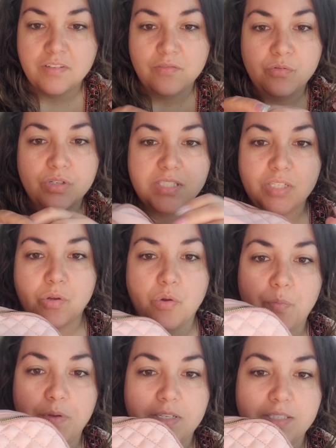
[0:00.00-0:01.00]
force it
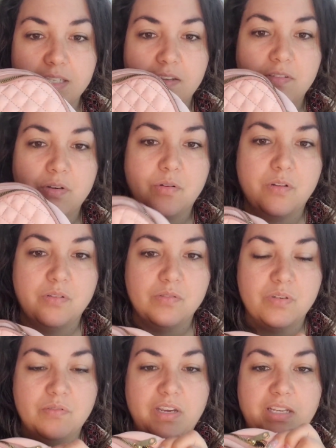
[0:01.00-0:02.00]
open to see if it'll close
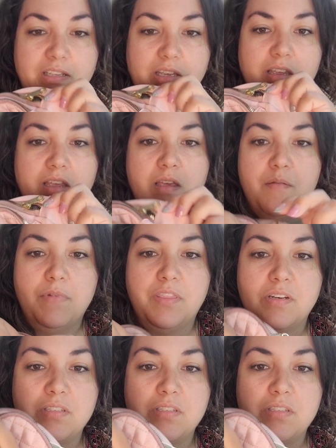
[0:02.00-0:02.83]
correctly. There